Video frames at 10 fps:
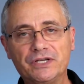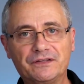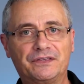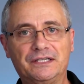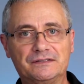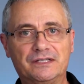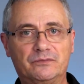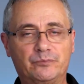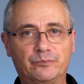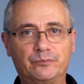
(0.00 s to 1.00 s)
doing things
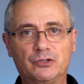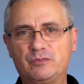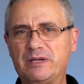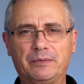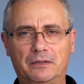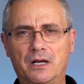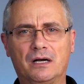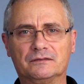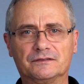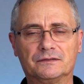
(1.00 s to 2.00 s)
that push people
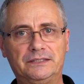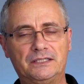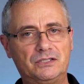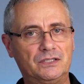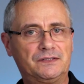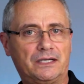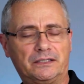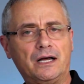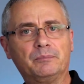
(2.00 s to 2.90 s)
off. I teach the exact